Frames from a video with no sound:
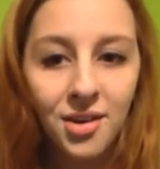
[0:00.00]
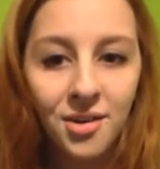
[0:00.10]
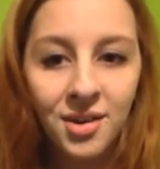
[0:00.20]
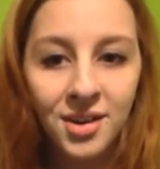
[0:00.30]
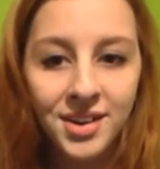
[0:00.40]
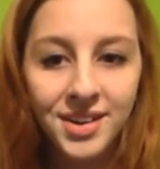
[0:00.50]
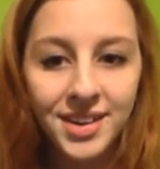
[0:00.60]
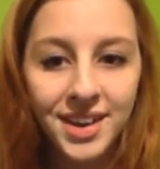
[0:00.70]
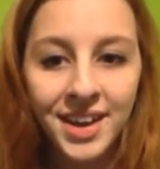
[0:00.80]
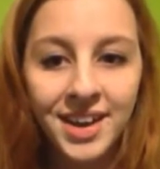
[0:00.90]
in a car
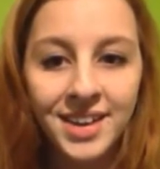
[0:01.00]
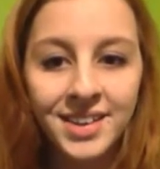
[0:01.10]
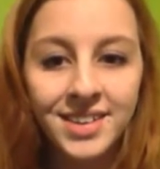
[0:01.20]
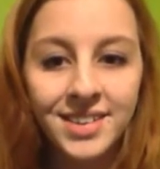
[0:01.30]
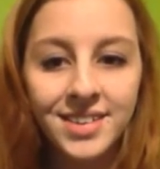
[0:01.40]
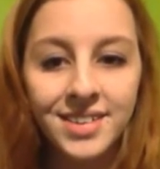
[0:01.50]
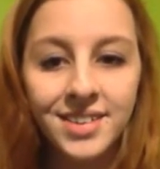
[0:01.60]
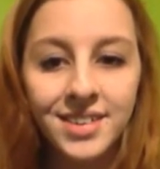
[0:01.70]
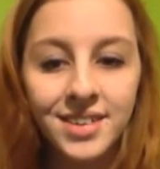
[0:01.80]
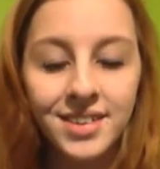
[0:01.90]
and
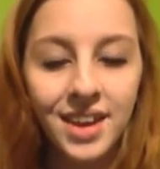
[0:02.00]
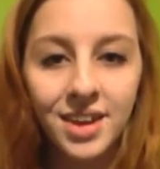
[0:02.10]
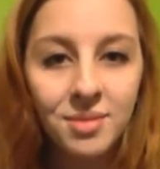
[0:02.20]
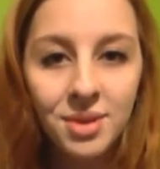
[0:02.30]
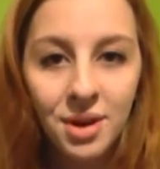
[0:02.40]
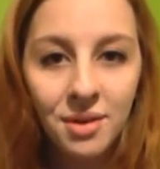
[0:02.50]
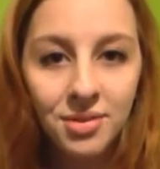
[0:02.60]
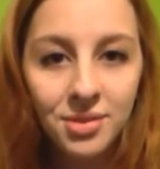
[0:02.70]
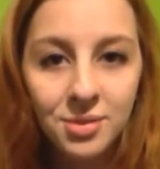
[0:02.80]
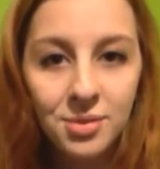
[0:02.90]
taking me
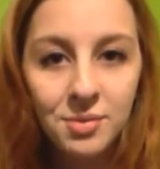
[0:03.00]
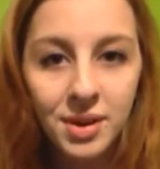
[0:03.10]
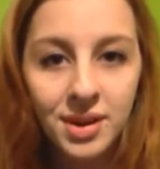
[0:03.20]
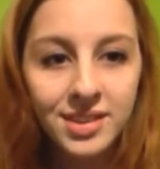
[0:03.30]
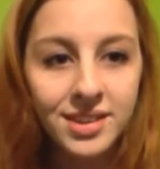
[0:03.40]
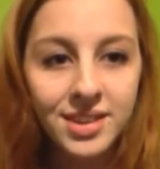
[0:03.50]
off the school bus